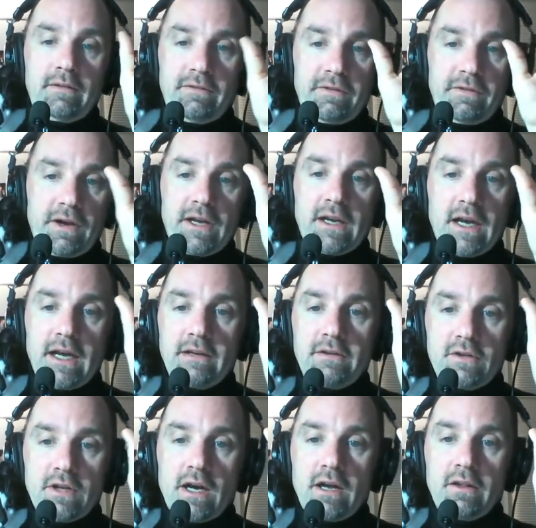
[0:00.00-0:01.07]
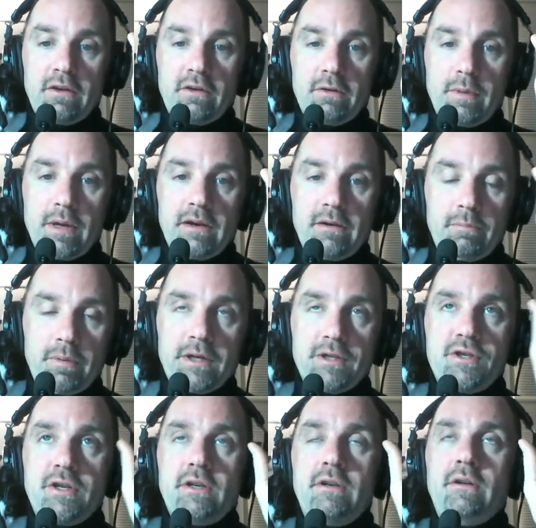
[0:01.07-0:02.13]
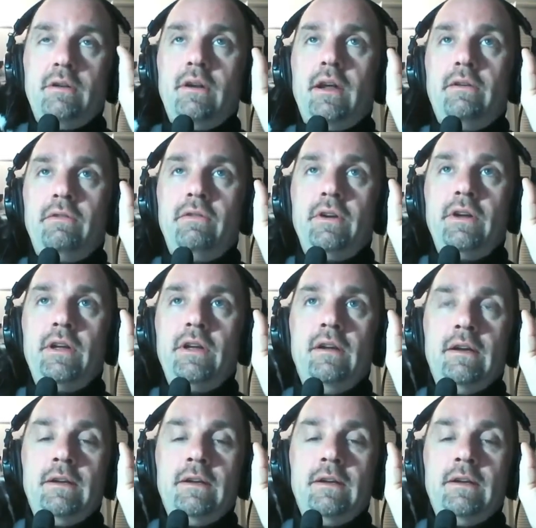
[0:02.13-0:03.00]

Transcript: finite dollar amount of budget, and every